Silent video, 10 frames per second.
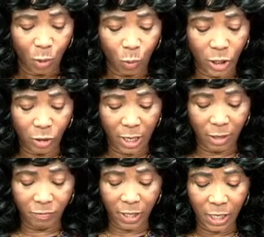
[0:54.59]
We are
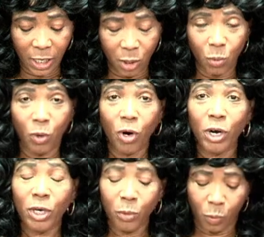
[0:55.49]
living in a
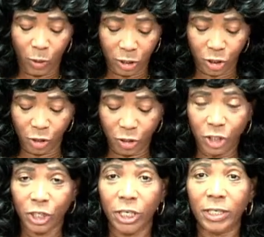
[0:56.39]
world where
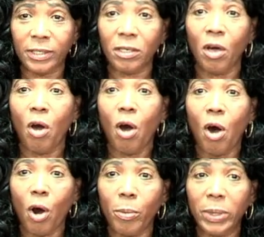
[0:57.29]
churches
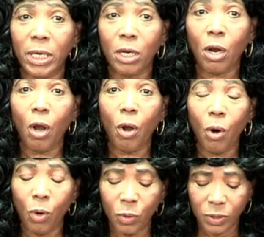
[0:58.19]
are being
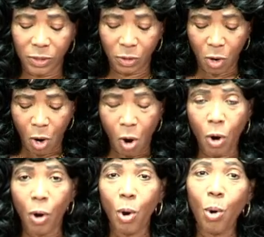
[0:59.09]
closed or